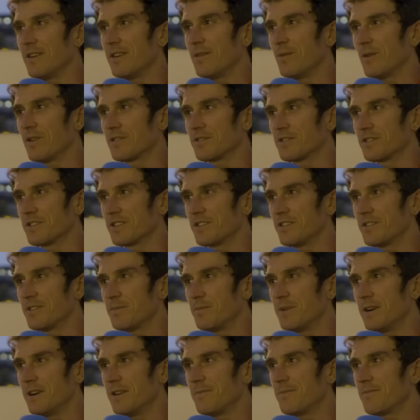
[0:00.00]
it wasn't good.
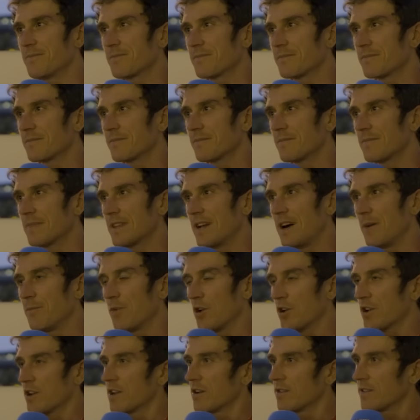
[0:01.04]
But I'm
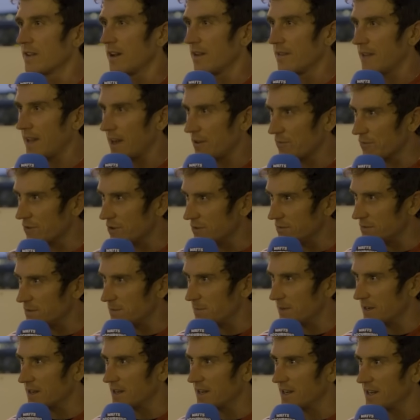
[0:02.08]
not going to go down that route.
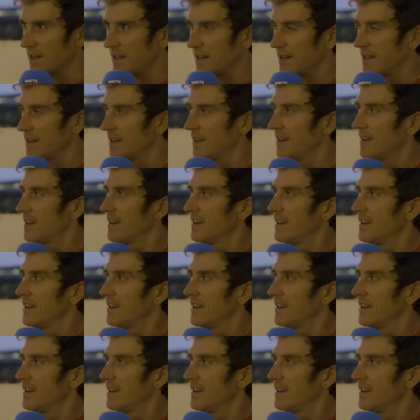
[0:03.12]
But